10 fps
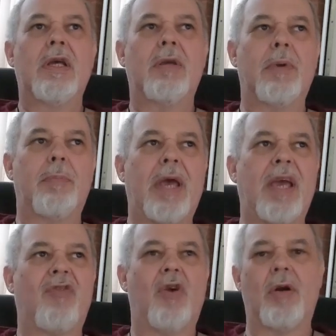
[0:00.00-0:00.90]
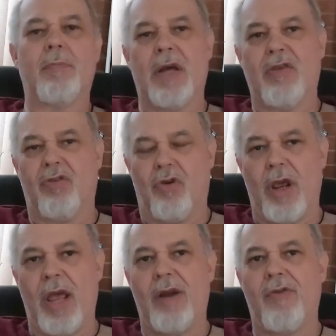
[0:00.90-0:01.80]
you'll be paying around about
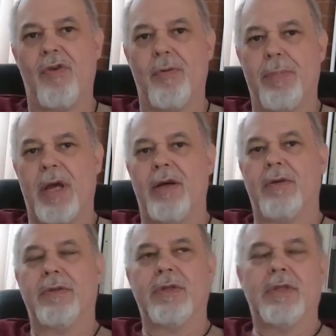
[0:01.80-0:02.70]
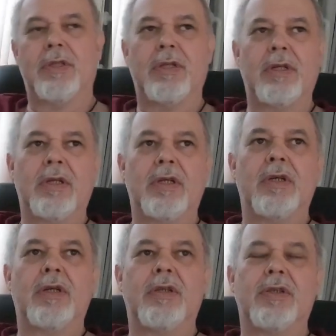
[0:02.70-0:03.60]
£300.
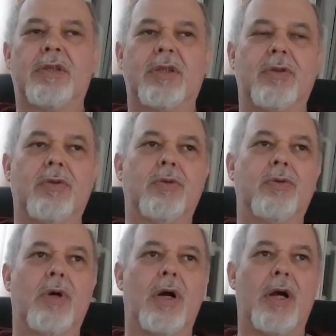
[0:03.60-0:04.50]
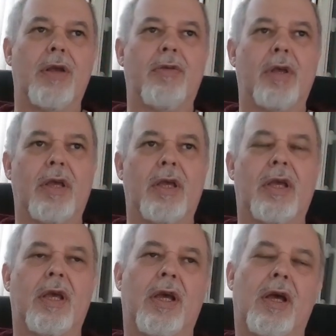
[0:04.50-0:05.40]
So I think,
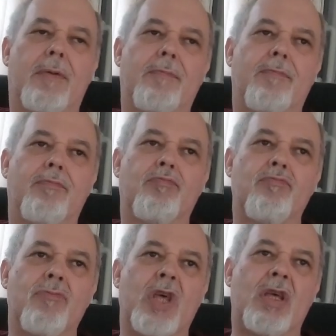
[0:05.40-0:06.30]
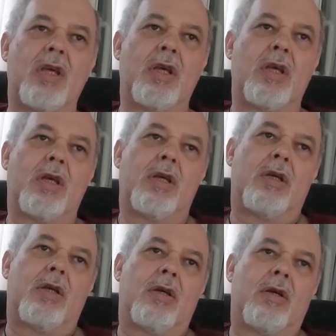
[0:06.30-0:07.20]
you
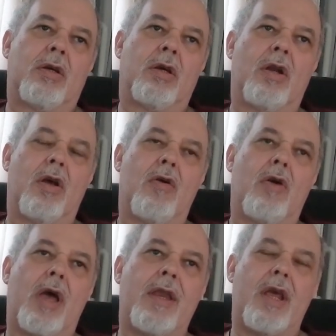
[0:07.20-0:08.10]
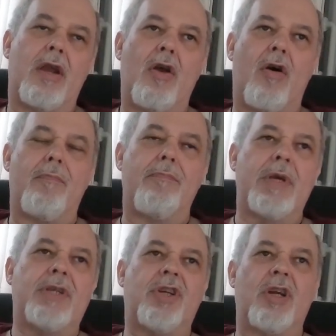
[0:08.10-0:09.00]
know, and you're not
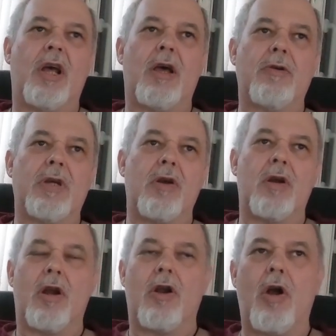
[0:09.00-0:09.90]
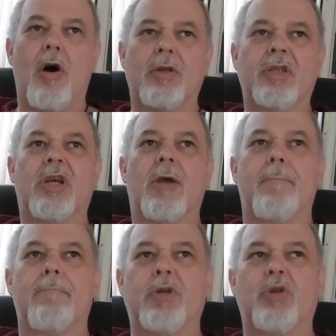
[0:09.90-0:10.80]
missing out on a lot
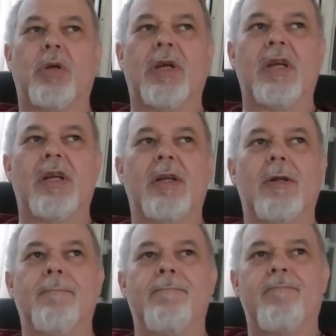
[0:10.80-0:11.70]
between